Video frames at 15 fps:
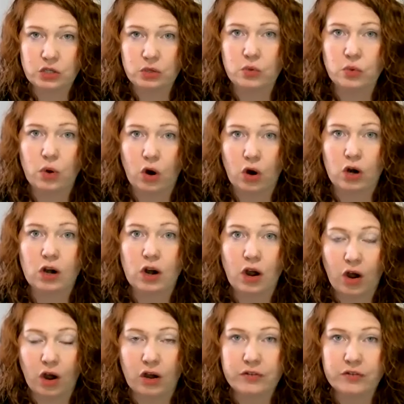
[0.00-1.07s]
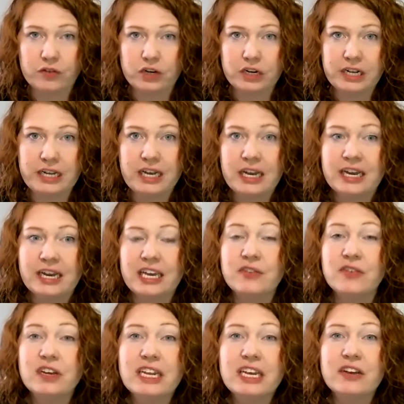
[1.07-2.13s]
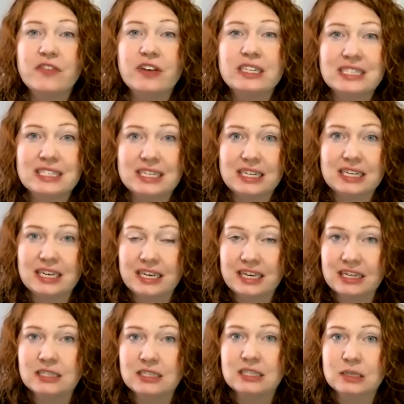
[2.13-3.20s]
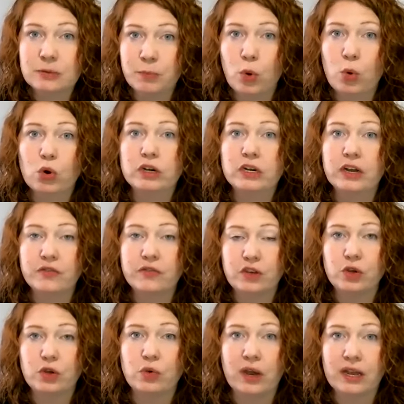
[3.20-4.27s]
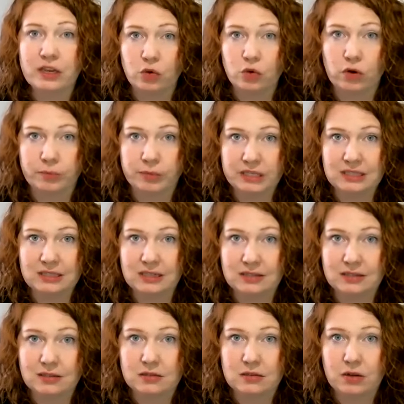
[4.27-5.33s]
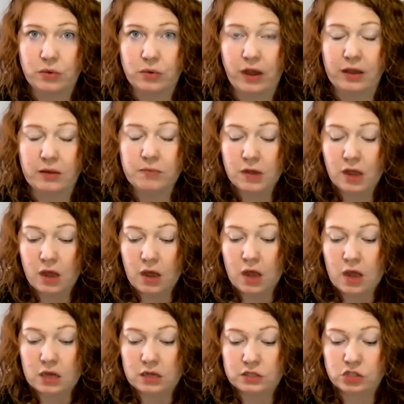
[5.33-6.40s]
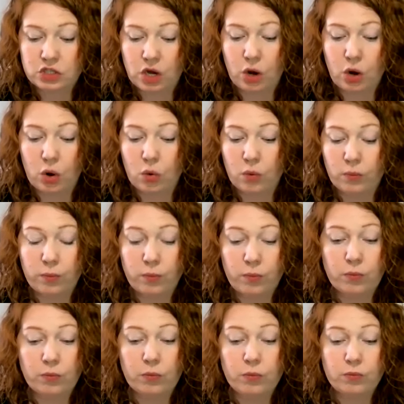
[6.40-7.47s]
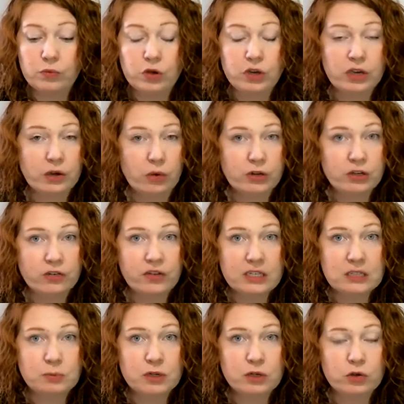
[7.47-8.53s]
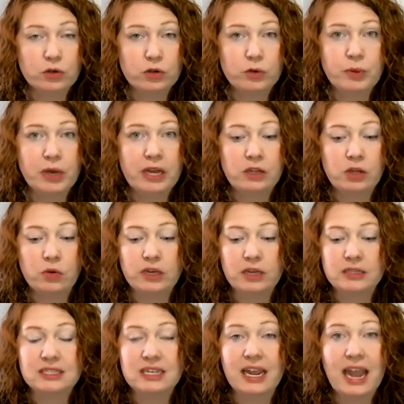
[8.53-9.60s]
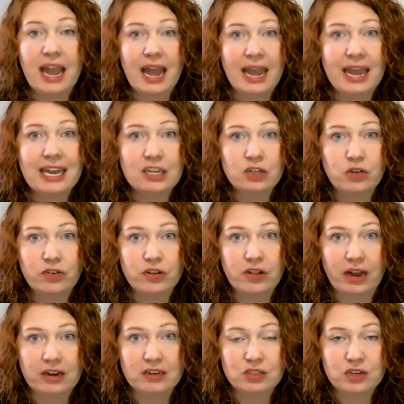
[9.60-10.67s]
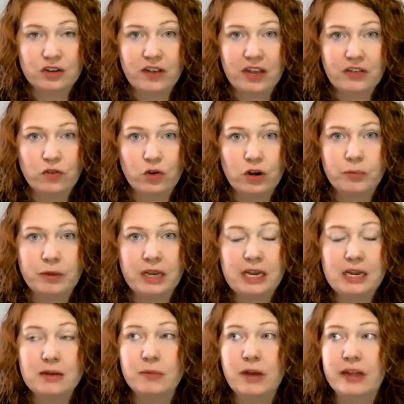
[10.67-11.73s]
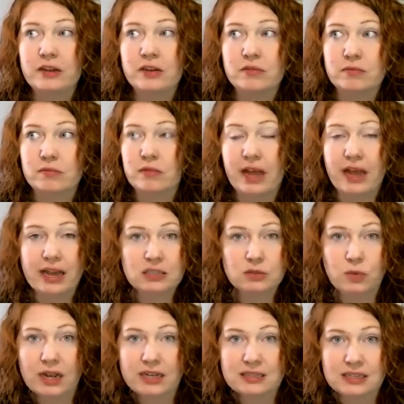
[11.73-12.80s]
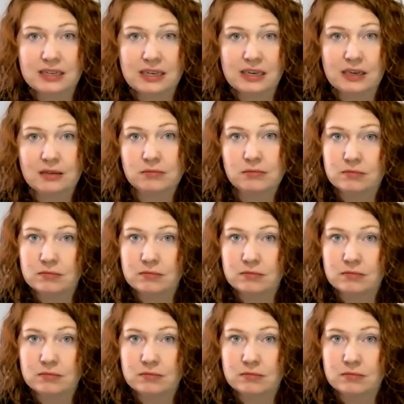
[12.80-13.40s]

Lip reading: you are offering, even if it's in support of you and your business. Okay. So you can go in your Facebook group and you can say, hey, can you fill out a survey for me? And XYZ